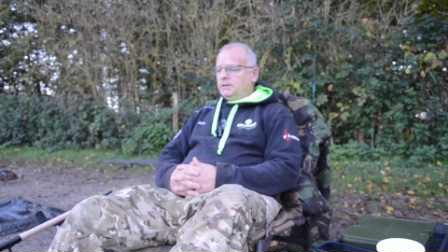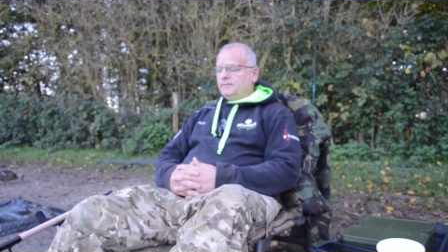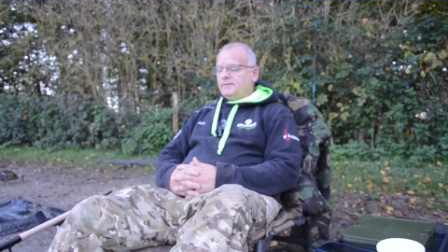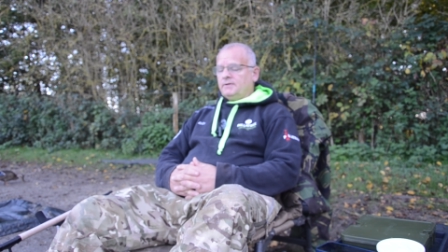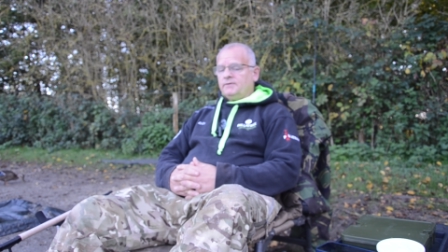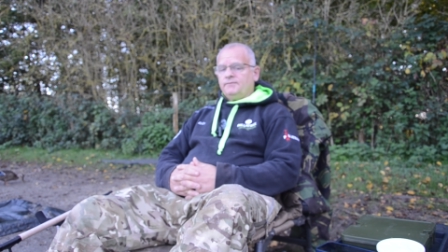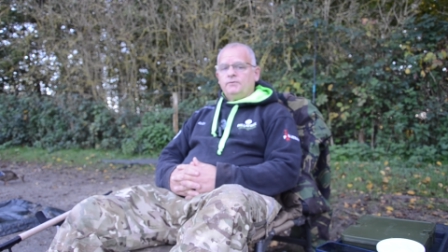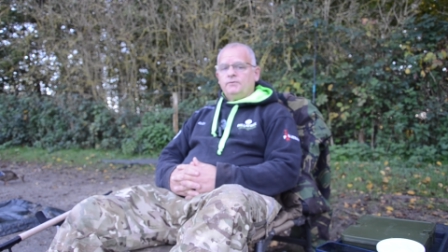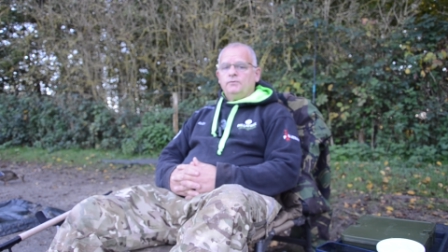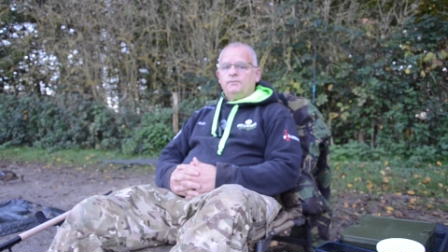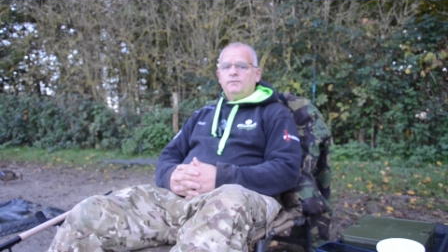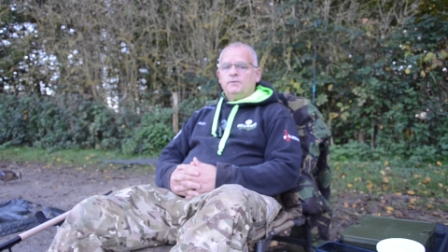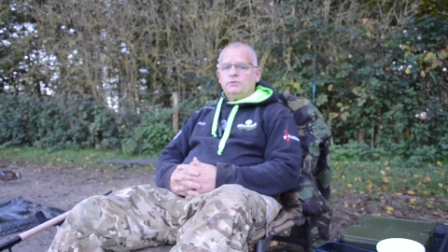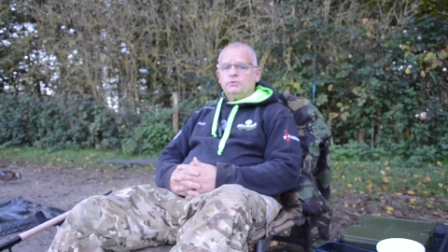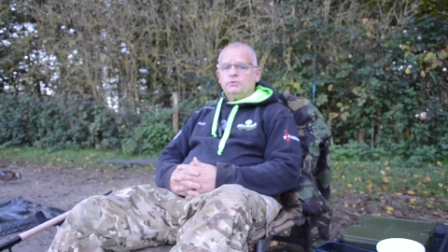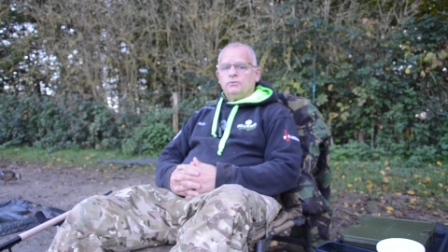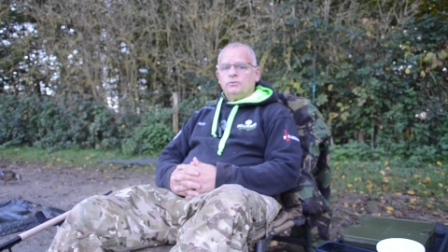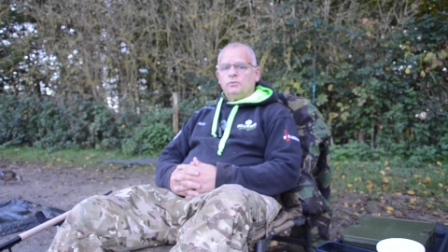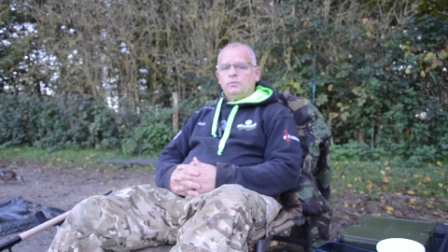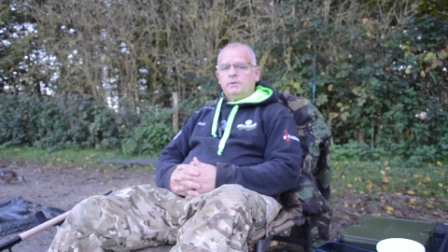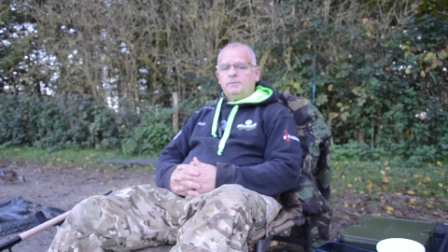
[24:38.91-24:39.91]
Had a few fish
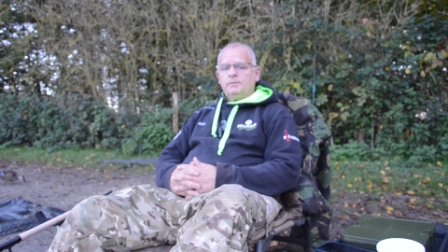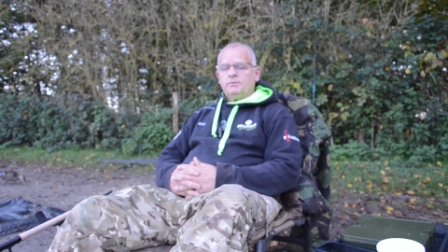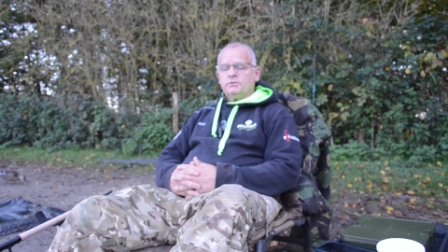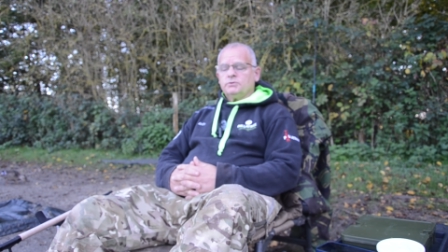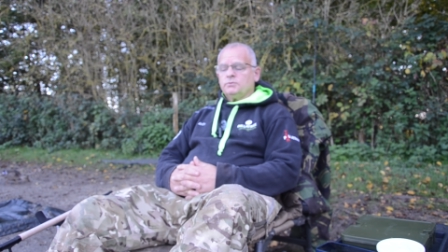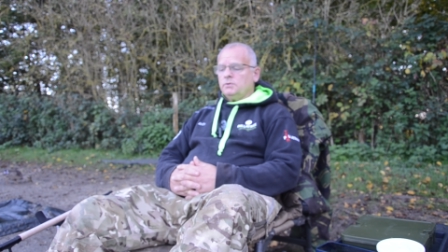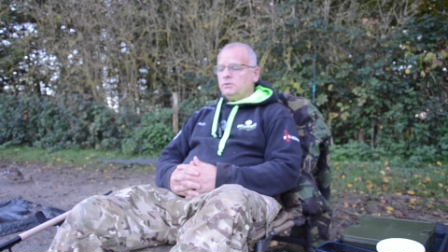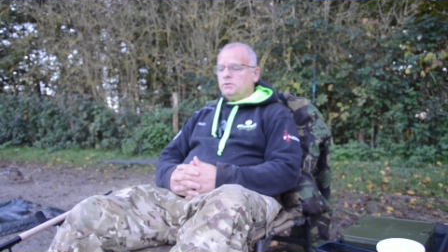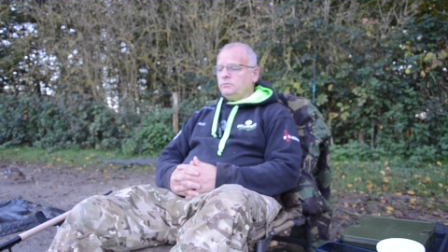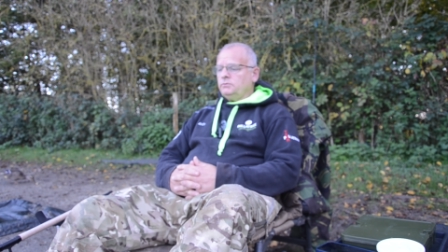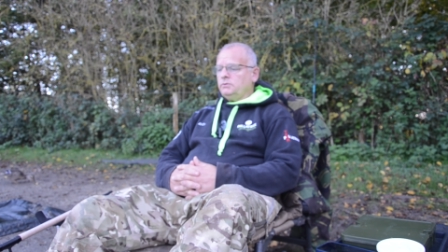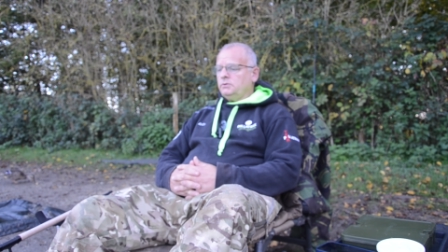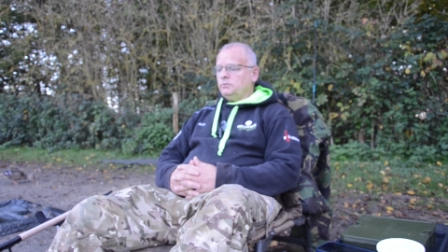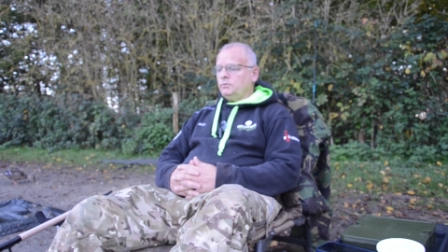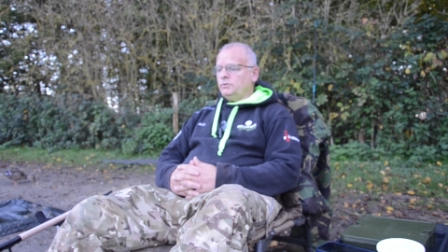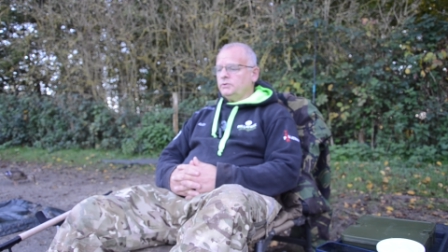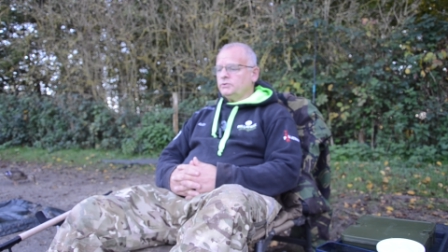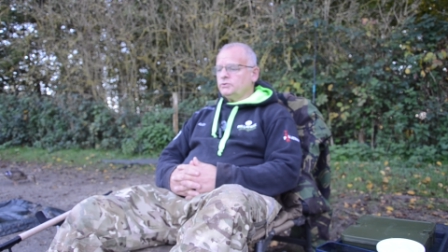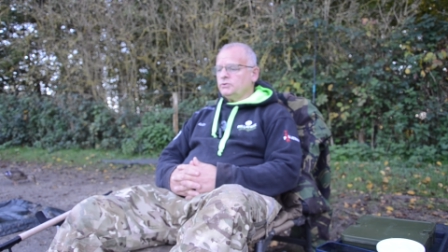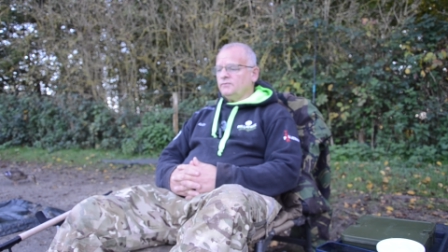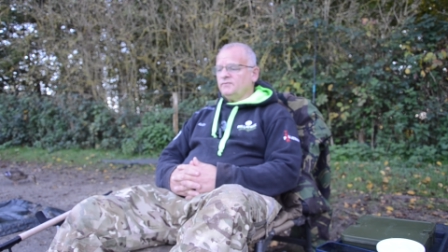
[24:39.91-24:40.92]
on the whip as well,
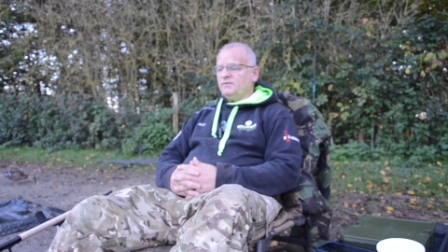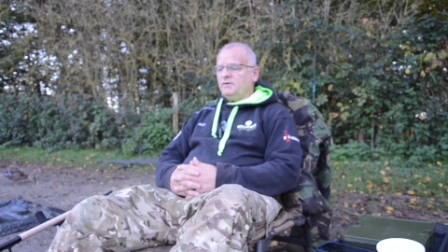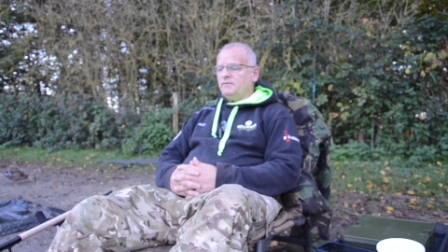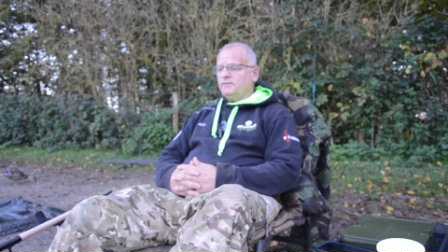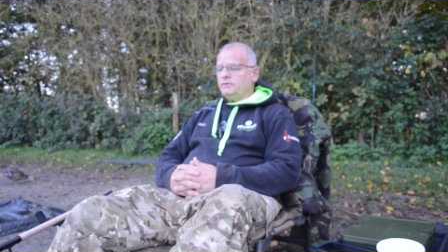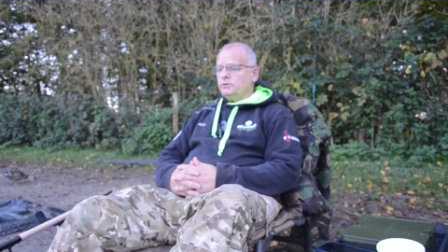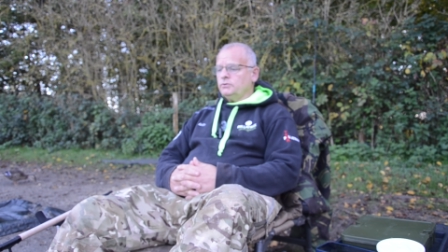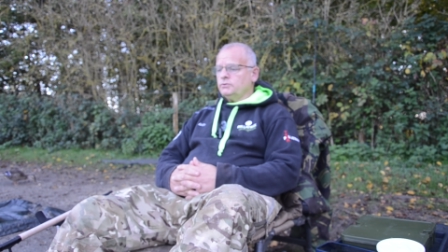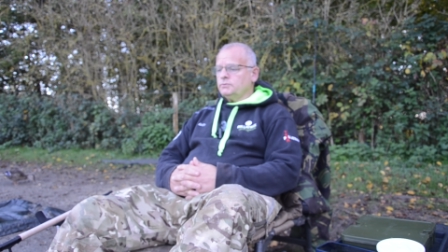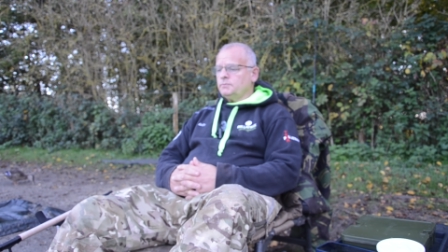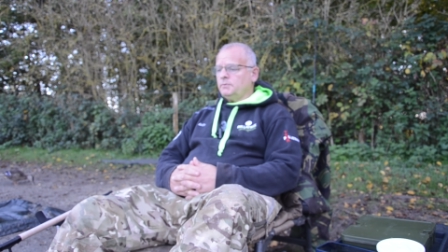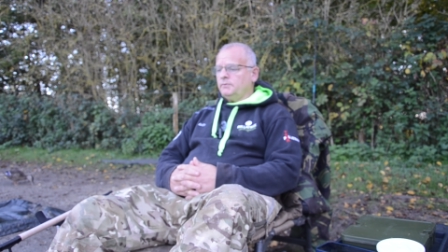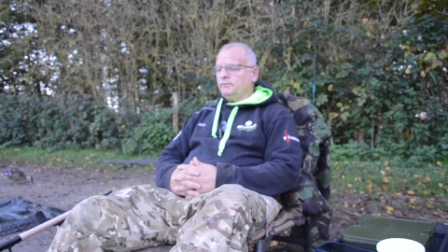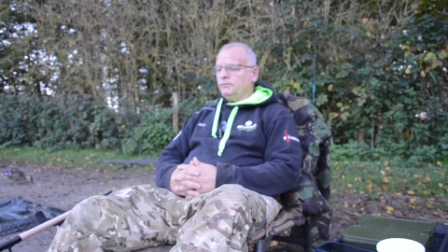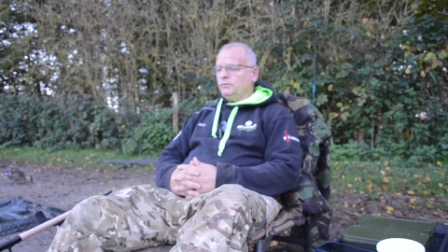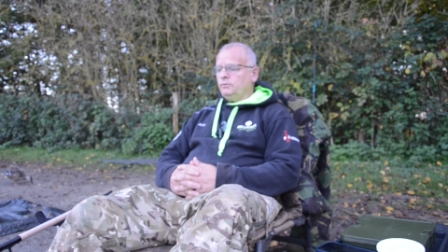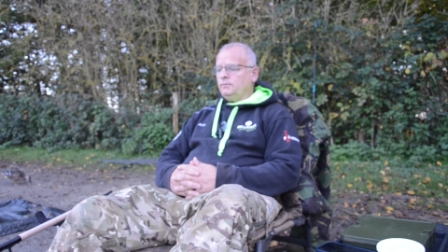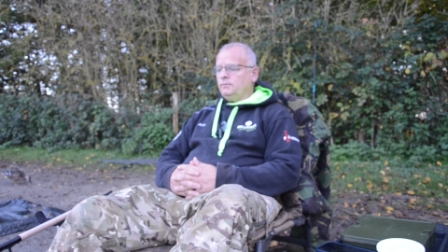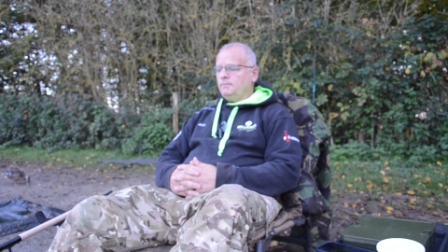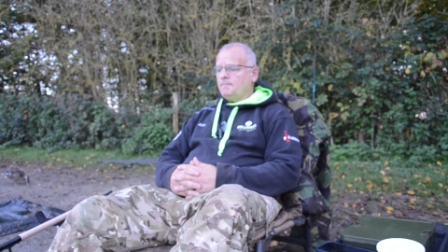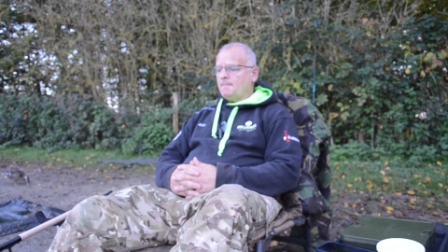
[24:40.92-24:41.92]
which I've never used
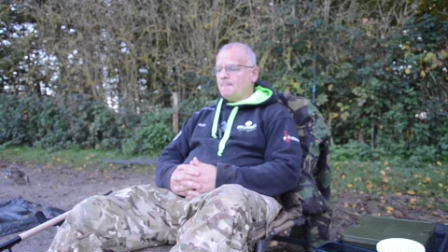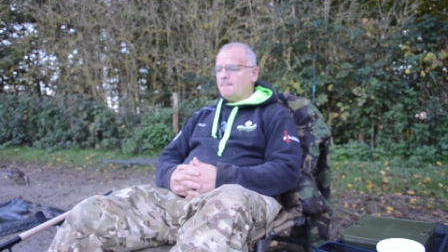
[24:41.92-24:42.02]
before,